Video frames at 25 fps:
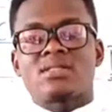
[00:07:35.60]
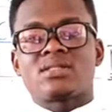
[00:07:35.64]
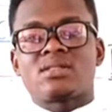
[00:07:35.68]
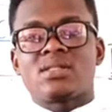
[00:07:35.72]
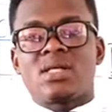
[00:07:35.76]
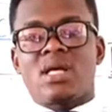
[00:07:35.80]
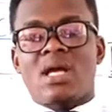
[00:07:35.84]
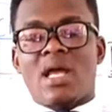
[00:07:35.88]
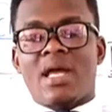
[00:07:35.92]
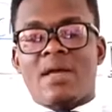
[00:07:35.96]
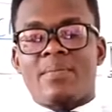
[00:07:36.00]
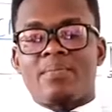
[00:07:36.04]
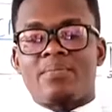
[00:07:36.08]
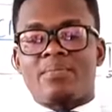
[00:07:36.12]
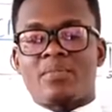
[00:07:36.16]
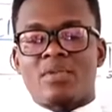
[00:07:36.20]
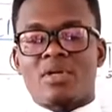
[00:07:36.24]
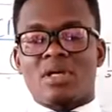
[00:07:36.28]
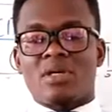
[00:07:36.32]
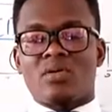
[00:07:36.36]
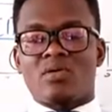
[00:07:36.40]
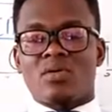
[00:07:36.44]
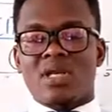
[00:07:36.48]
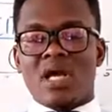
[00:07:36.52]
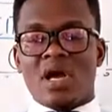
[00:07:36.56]
And
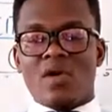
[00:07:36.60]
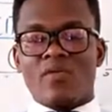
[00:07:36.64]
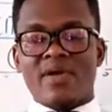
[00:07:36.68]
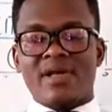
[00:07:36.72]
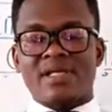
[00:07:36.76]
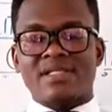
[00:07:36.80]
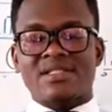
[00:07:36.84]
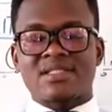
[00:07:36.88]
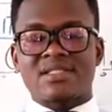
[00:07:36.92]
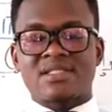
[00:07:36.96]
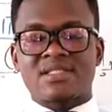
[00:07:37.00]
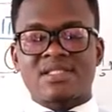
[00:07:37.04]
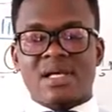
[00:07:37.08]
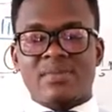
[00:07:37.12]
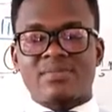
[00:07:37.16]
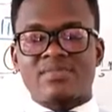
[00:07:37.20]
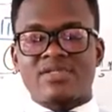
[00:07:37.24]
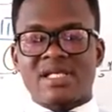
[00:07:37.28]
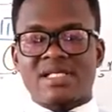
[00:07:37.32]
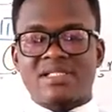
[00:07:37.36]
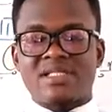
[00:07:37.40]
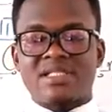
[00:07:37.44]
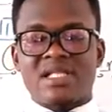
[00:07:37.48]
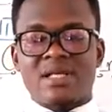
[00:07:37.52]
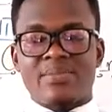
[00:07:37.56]
in other words,
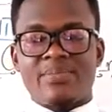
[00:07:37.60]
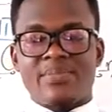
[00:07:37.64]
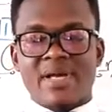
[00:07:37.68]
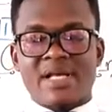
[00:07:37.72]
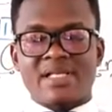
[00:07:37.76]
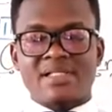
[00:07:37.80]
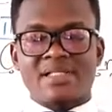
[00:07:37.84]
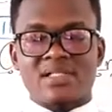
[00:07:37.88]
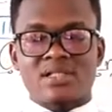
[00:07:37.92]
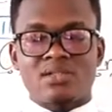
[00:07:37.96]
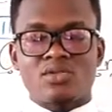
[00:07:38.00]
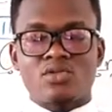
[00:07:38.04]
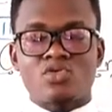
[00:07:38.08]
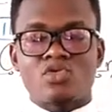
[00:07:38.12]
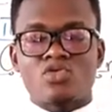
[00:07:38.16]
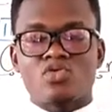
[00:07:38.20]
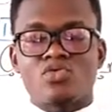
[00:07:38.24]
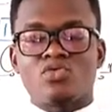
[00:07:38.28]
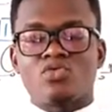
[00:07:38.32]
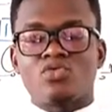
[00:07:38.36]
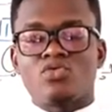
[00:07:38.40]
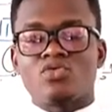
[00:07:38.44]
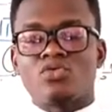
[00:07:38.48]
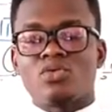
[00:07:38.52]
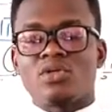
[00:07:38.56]
subjecting the person
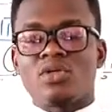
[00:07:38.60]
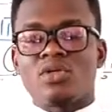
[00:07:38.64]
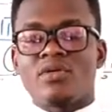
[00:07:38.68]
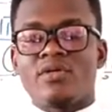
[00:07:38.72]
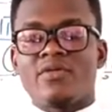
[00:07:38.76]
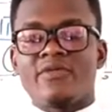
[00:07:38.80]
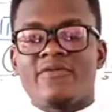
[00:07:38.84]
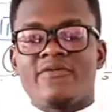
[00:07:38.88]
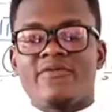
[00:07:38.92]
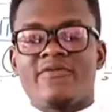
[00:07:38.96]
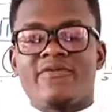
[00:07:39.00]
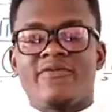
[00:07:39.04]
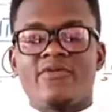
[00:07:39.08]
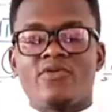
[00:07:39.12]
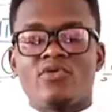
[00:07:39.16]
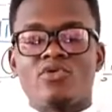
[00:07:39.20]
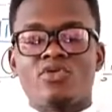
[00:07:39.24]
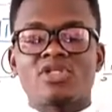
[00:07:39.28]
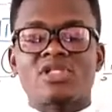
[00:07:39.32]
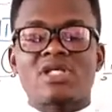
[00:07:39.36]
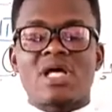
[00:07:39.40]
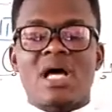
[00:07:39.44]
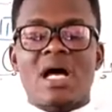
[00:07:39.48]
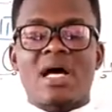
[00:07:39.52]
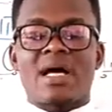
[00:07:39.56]
to
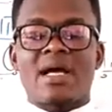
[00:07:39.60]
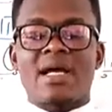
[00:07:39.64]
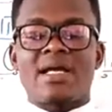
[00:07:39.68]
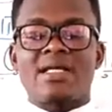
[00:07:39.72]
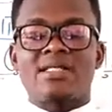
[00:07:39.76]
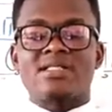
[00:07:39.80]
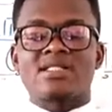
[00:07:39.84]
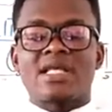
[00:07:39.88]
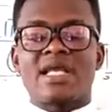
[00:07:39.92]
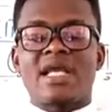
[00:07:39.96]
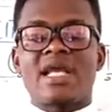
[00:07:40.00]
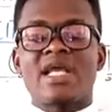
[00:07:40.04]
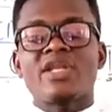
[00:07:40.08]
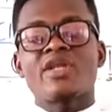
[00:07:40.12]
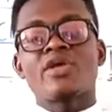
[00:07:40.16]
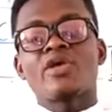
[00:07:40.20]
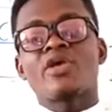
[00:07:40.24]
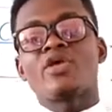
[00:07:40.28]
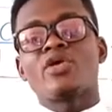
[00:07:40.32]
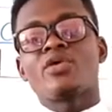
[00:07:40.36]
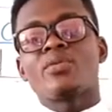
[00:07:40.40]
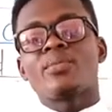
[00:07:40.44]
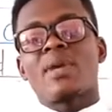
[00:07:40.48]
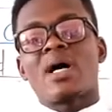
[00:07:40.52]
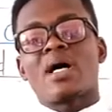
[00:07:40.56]
future and
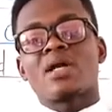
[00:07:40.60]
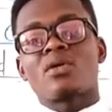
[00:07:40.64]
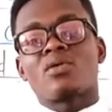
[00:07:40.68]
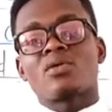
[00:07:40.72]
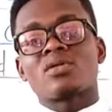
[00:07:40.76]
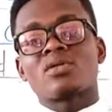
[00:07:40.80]
inhuman